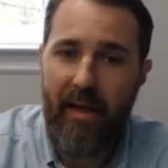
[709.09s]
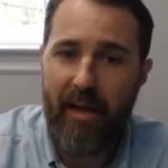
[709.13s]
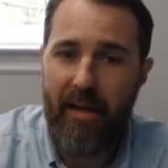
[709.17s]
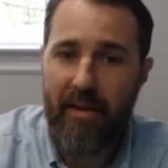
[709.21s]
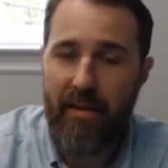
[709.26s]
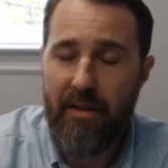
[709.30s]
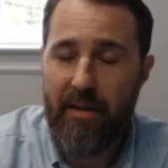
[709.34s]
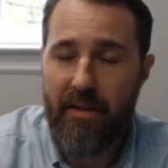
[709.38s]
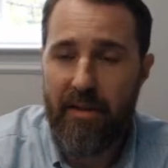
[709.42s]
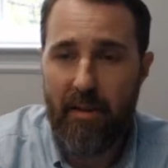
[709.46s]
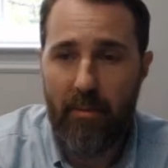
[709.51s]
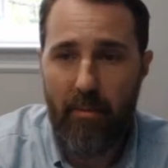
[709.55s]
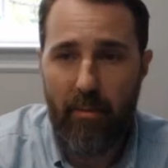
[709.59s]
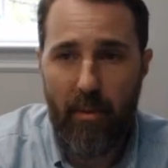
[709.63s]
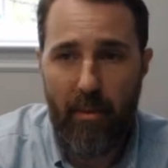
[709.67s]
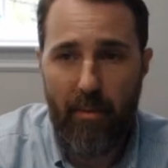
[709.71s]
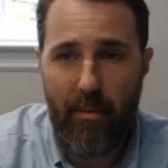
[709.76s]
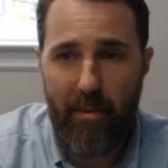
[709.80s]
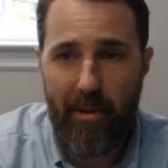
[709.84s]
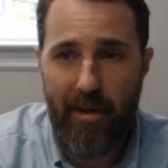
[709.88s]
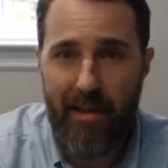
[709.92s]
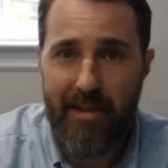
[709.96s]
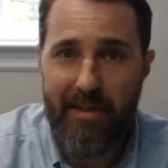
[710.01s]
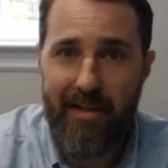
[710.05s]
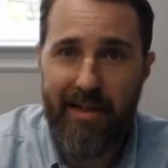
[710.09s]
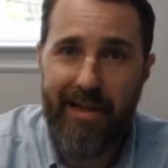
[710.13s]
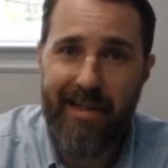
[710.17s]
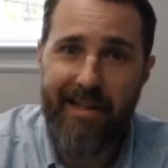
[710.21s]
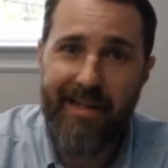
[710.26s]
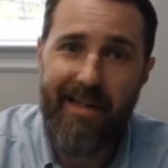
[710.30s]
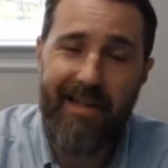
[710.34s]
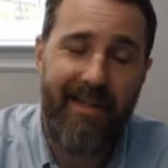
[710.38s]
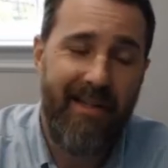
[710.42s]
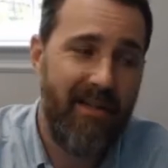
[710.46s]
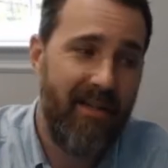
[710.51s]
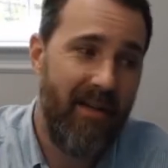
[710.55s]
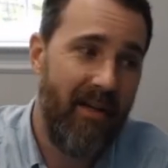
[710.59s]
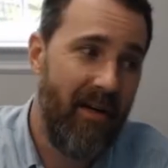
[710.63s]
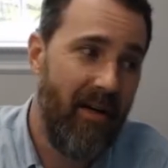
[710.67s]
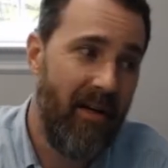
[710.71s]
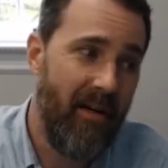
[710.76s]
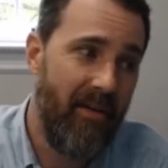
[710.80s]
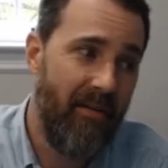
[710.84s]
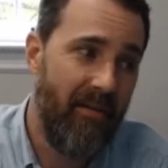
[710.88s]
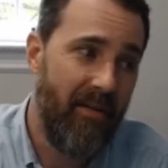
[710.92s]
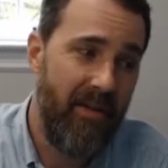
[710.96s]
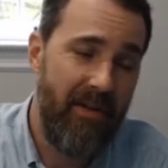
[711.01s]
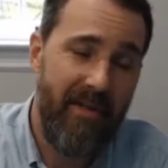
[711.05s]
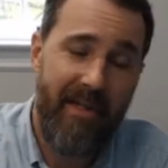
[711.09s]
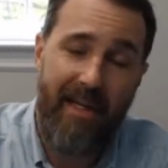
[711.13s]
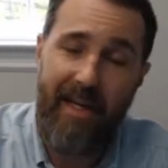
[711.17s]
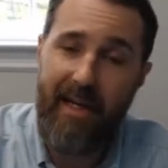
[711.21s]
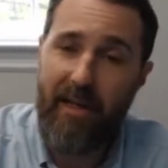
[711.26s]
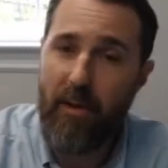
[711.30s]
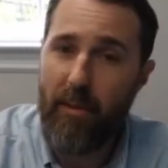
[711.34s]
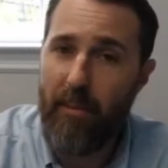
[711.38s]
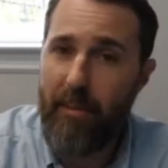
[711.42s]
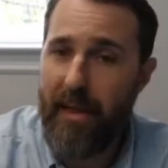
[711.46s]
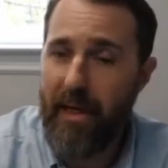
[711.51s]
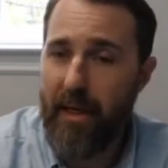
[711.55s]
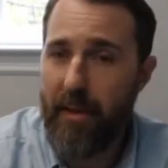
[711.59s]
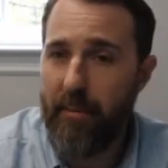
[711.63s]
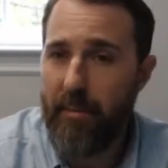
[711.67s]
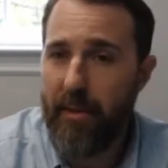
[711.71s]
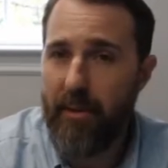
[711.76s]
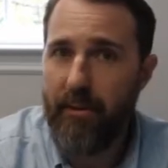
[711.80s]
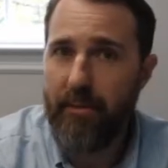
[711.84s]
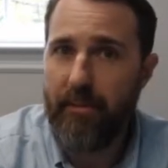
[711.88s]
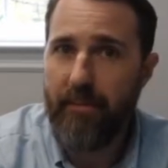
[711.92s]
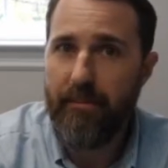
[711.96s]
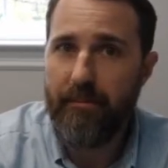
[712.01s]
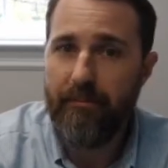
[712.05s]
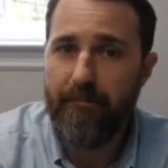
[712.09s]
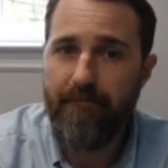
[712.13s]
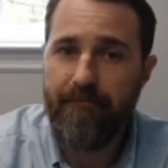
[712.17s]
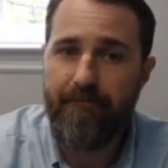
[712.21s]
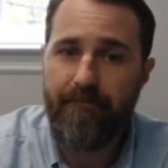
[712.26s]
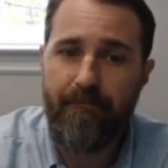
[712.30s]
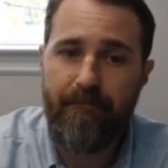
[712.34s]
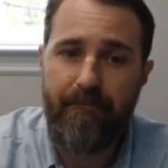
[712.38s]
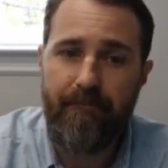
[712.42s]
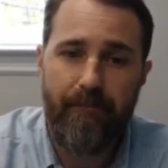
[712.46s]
and the temporal processes of the zygomatic bone.